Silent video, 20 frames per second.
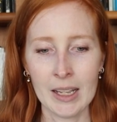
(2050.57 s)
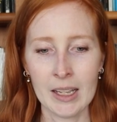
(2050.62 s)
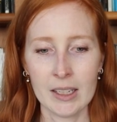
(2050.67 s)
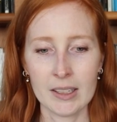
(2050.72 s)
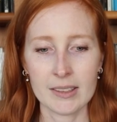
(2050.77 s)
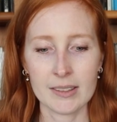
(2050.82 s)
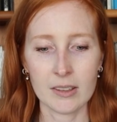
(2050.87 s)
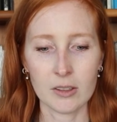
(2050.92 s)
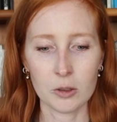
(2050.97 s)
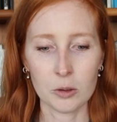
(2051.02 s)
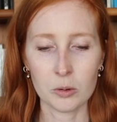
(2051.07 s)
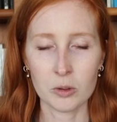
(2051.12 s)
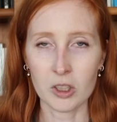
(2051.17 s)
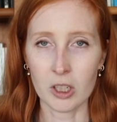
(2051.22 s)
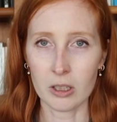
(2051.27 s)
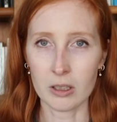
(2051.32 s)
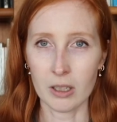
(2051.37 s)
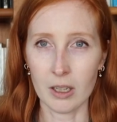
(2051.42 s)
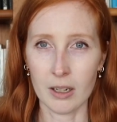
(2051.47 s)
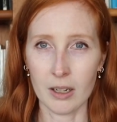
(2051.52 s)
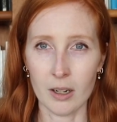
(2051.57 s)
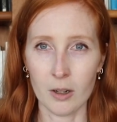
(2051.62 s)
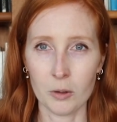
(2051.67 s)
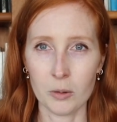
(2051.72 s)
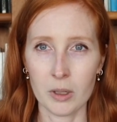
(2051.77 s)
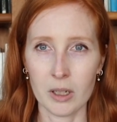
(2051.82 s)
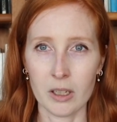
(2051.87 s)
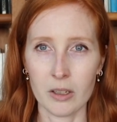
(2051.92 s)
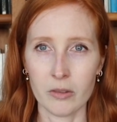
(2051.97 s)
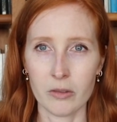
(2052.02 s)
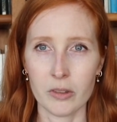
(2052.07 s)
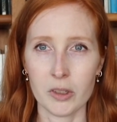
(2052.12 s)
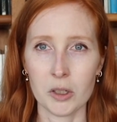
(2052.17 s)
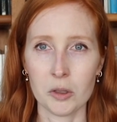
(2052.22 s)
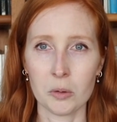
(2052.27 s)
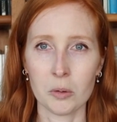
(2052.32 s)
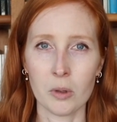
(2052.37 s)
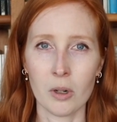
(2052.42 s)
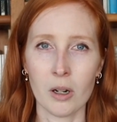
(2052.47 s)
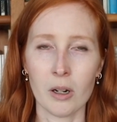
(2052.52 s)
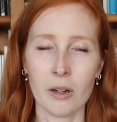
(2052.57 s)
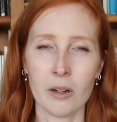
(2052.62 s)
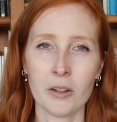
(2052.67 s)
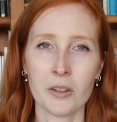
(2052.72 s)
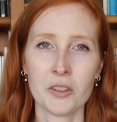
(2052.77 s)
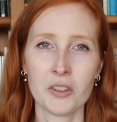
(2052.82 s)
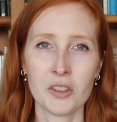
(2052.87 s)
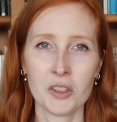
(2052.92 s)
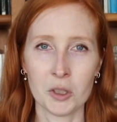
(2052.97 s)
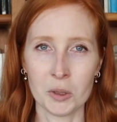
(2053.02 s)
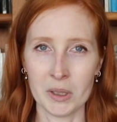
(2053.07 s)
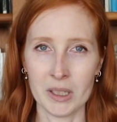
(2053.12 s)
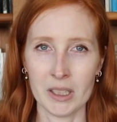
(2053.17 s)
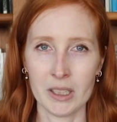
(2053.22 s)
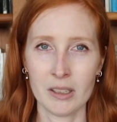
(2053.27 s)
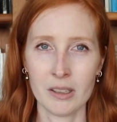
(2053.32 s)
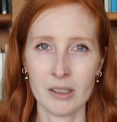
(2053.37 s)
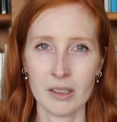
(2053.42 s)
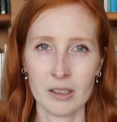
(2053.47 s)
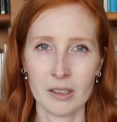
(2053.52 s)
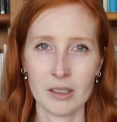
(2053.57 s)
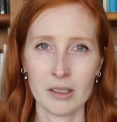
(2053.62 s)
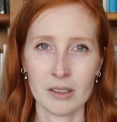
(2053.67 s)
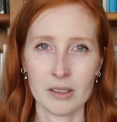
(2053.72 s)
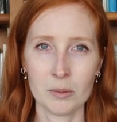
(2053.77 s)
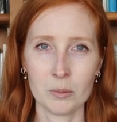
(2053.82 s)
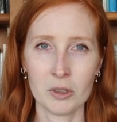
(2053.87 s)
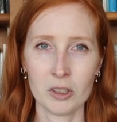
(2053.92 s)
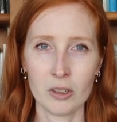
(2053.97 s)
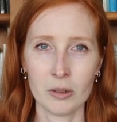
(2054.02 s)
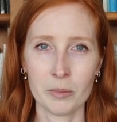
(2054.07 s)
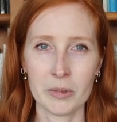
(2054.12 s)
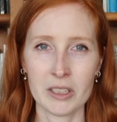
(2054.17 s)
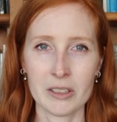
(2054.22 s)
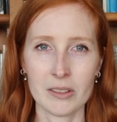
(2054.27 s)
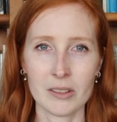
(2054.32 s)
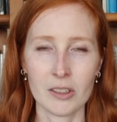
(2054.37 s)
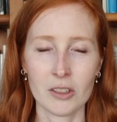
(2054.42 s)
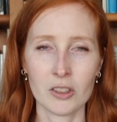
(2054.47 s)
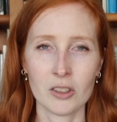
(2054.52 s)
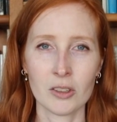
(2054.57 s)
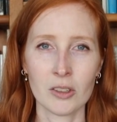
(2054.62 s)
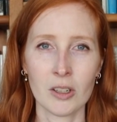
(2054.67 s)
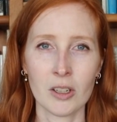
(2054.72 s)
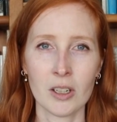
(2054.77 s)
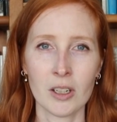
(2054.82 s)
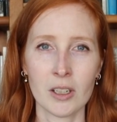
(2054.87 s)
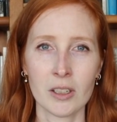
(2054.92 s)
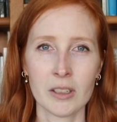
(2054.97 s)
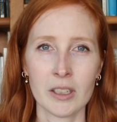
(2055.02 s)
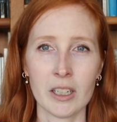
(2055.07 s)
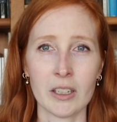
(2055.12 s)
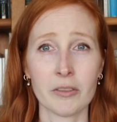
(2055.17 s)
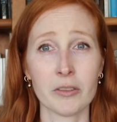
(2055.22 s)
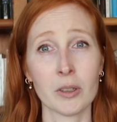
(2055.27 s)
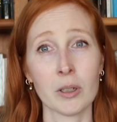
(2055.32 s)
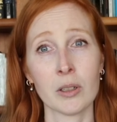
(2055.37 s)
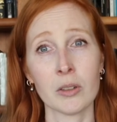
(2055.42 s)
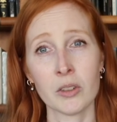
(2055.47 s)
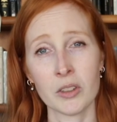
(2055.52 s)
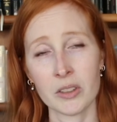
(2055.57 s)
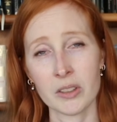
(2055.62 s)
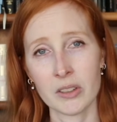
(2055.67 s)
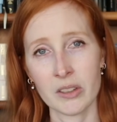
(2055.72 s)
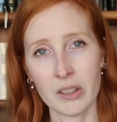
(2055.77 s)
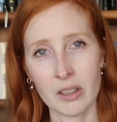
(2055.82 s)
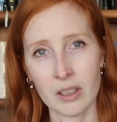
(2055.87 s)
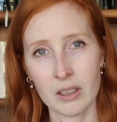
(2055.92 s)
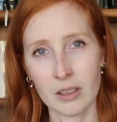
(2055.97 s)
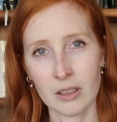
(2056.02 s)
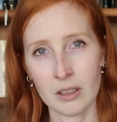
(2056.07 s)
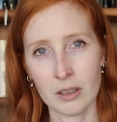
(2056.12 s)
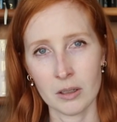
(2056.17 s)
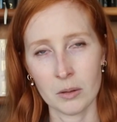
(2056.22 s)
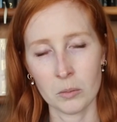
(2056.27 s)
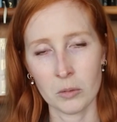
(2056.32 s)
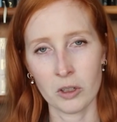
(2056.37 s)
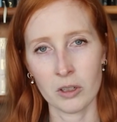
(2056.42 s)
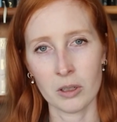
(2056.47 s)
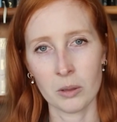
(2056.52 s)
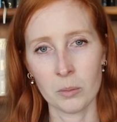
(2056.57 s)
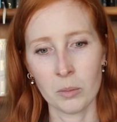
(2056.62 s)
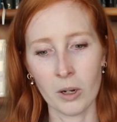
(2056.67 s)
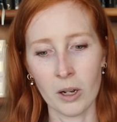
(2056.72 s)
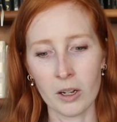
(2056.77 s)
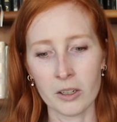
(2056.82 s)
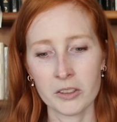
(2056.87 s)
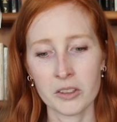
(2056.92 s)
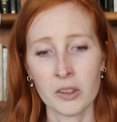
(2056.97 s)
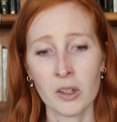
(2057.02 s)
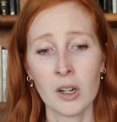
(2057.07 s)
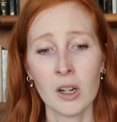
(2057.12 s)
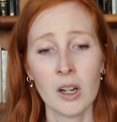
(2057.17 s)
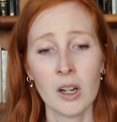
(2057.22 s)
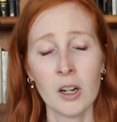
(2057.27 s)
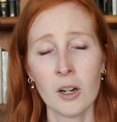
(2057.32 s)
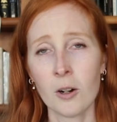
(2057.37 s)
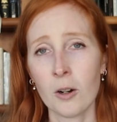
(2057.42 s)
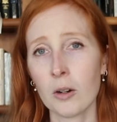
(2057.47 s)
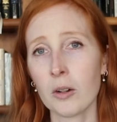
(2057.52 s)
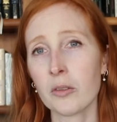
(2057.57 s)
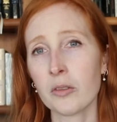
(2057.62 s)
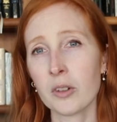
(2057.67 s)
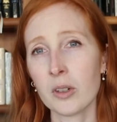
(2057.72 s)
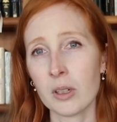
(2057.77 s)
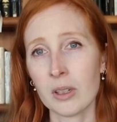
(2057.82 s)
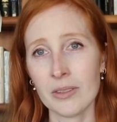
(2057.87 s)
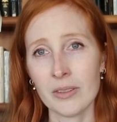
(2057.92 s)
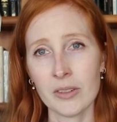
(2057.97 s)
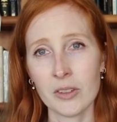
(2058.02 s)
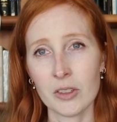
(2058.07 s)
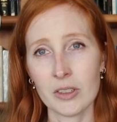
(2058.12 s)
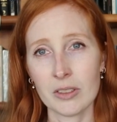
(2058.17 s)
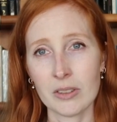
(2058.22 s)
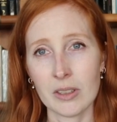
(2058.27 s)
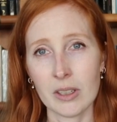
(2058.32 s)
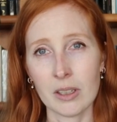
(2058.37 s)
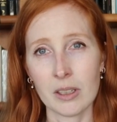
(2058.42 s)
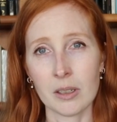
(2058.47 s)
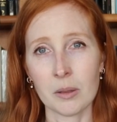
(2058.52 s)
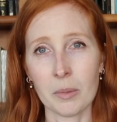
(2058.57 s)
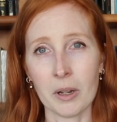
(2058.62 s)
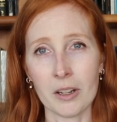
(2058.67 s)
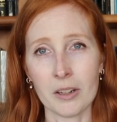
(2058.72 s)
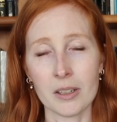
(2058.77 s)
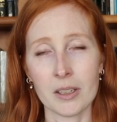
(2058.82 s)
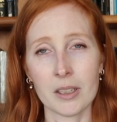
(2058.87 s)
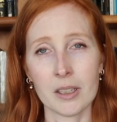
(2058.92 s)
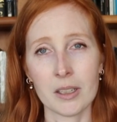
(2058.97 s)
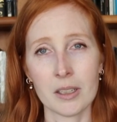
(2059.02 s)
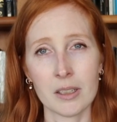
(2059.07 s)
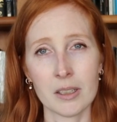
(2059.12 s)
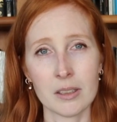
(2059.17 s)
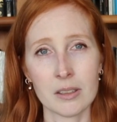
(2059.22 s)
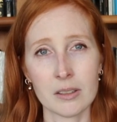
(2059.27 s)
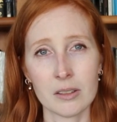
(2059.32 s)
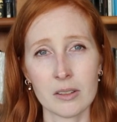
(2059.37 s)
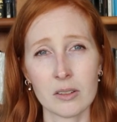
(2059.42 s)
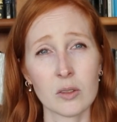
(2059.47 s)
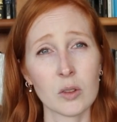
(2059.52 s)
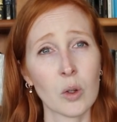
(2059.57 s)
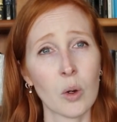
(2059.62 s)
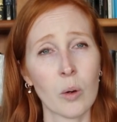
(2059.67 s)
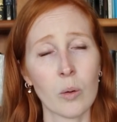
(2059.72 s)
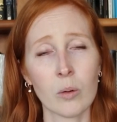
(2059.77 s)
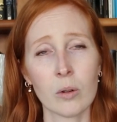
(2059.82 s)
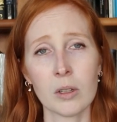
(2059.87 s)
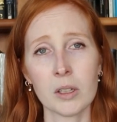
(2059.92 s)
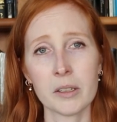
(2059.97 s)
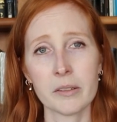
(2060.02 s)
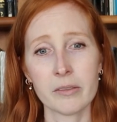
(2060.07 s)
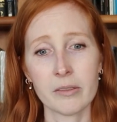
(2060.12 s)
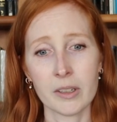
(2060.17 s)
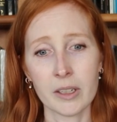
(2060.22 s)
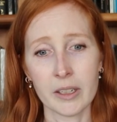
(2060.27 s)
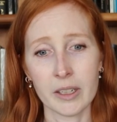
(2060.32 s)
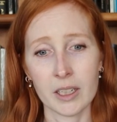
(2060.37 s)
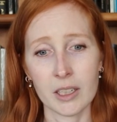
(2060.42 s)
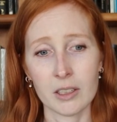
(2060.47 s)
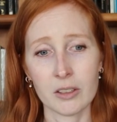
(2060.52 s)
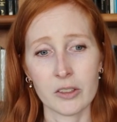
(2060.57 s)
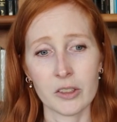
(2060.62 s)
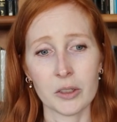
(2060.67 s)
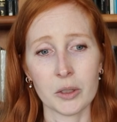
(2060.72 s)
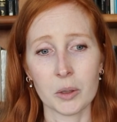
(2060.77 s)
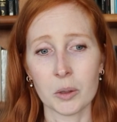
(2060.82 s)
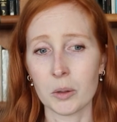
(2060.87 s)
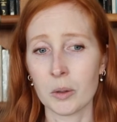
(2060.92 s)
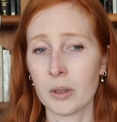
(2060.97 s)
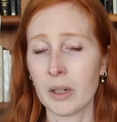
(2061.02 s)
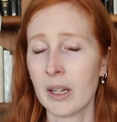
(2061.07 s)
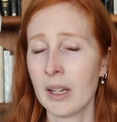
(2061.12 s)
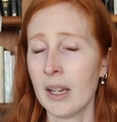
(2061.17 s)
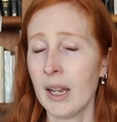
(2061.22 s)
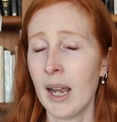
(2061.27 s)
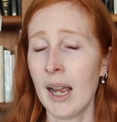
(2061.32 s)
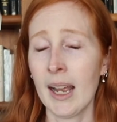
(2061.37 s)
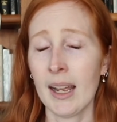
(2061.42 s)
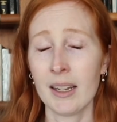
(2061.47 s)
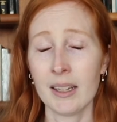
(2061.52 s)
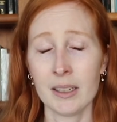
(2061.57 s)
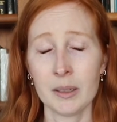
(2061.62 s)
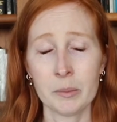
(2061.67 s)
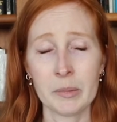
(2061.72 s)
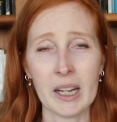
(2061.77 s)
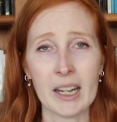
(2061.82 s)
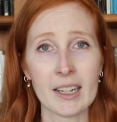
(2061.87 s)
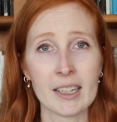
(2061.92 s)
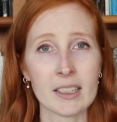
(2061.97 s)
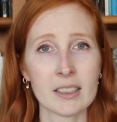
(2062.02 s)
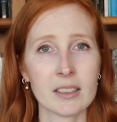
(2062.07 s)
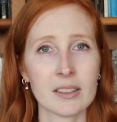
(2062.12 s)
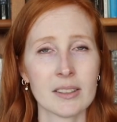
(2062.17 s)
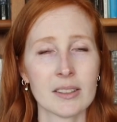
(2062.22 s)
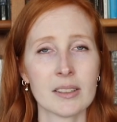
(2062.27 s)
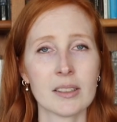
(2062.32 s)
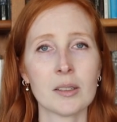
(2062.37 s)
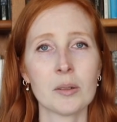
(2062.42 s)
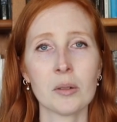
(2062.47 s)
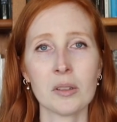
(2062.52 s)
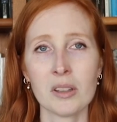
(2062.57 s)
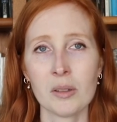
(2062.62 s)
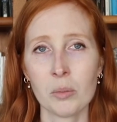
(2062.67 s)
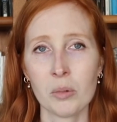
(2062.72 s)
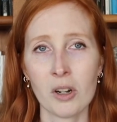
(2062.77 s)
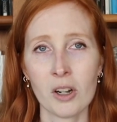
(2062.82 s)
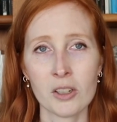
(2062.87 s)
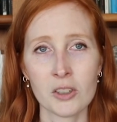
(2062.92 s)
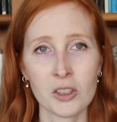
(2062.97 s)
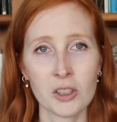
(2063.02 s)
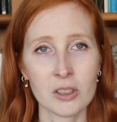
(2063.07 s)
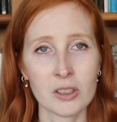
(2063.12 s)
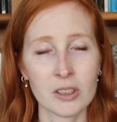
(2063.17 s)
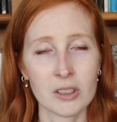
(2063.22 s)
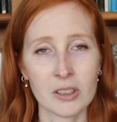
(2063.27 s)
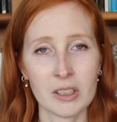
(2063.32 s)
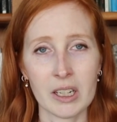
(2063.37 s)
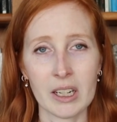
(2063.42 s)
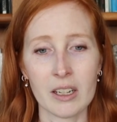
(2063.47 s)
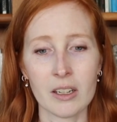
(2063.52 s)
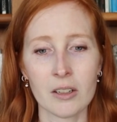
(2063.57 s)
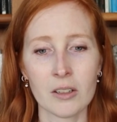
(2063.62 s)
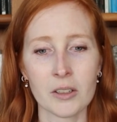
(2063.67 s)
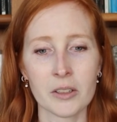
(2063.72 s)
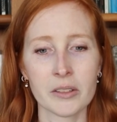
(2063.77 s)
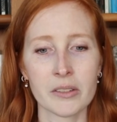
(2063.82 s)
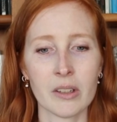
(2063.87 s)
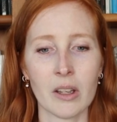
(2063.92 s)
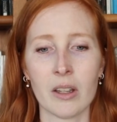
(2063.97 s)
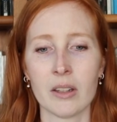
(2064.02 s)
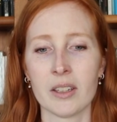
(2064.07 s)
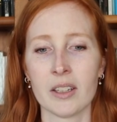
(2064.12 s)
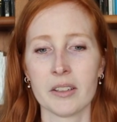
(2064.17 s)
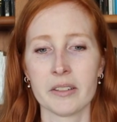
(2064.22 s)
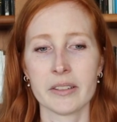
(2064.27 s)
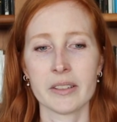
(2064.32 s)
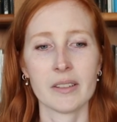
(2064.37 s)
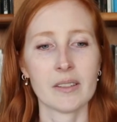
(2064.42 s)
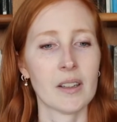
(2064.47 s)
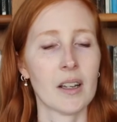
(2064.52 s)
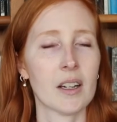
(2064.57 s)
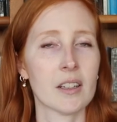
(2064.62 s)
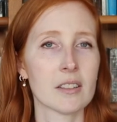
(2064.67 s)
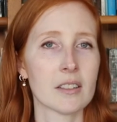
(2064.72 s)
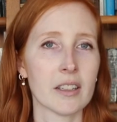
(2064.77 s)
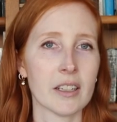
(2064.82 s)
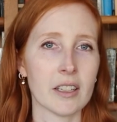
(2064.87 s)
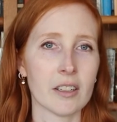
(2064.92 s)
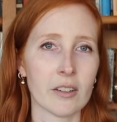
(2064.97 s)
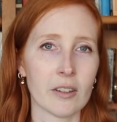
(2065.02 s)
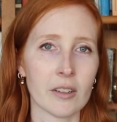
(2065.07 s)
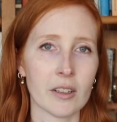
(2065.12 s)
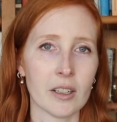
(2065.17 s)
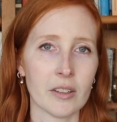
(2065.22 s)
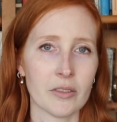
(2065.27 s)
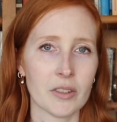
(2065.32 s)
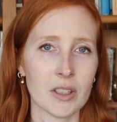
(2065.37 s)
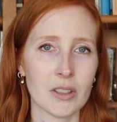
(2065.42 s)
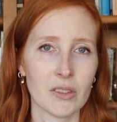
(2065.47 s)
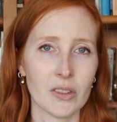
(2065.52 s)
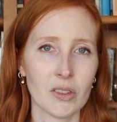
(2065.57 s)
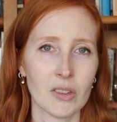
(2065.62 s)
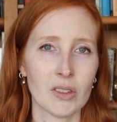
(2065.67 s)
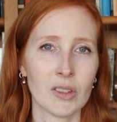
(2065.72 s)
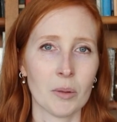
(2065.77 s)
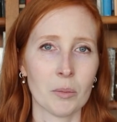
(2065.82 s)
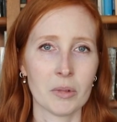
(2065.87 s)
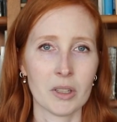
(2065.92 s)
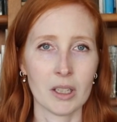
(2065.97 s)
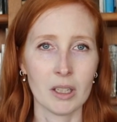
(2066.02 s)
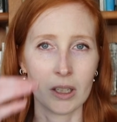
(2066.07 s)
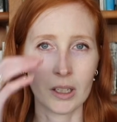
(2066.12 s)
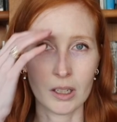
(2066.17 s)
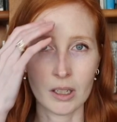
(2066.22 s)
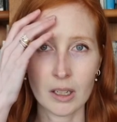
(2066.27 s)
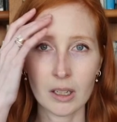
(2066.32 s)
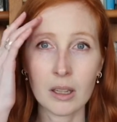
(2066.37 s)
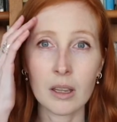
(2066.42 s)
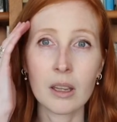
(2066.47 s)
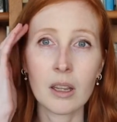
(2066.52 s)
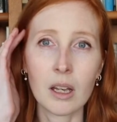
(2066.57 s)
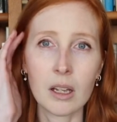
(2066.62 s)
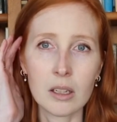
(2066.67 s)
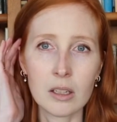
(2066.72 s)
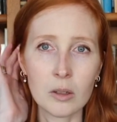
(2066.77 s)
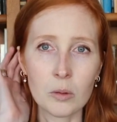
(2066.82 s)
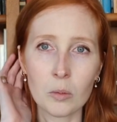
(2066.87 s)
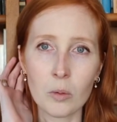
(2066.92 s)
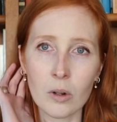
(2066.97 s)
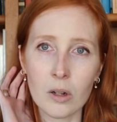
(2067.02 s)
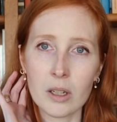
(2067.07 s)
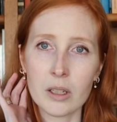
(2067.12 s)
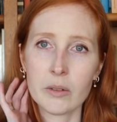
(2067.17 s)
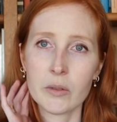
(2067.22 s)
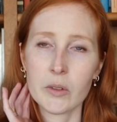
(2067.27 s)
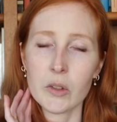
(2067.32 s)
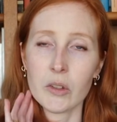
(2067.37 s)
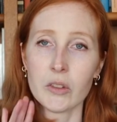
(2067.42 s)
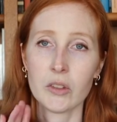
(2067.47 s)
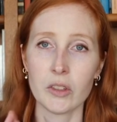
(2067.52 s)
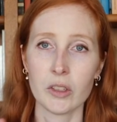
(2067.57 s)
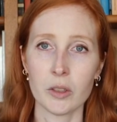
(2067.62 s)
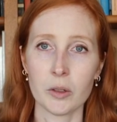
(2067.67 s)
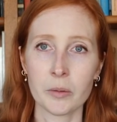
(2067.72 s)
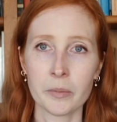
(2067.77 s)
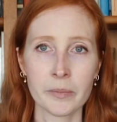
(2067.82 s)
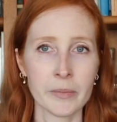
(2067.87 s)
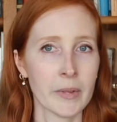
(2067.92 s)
So check that out if you are doing the Simple Harmony Stitch Along, if you're interested in an embroidered box, or if you're even just thinking about it. It is totally fine to hang back, see what the project entails, and then decide later if this is something that you want to do.